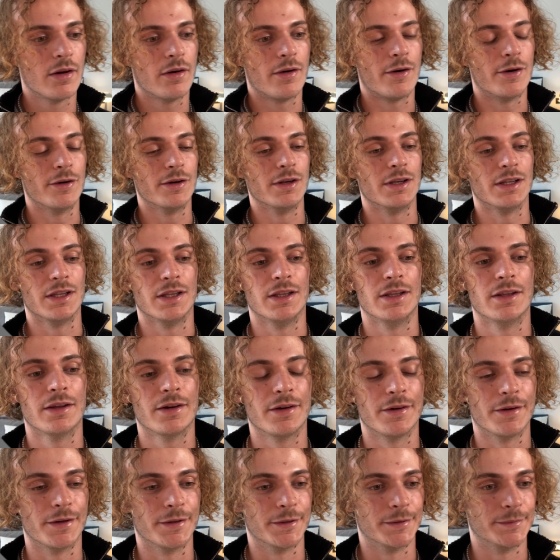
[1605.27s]
only
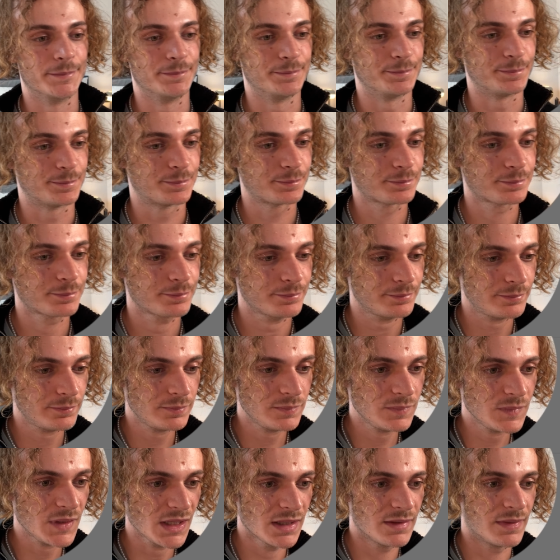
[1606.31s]

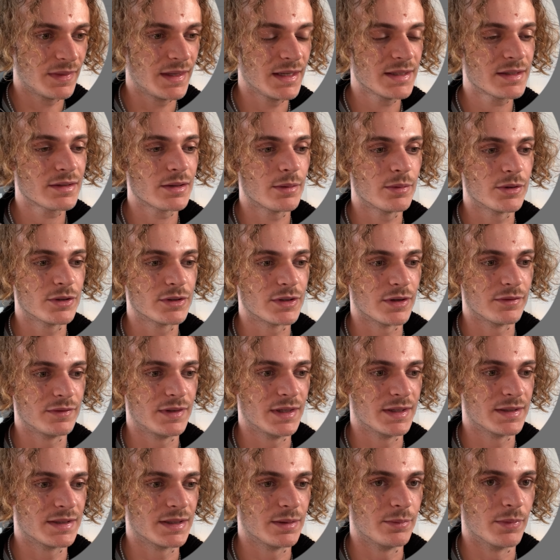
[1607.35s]
this amount of
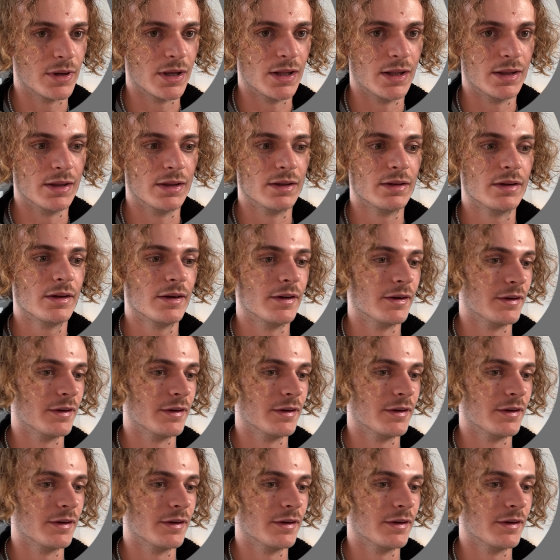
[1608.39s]
decimal.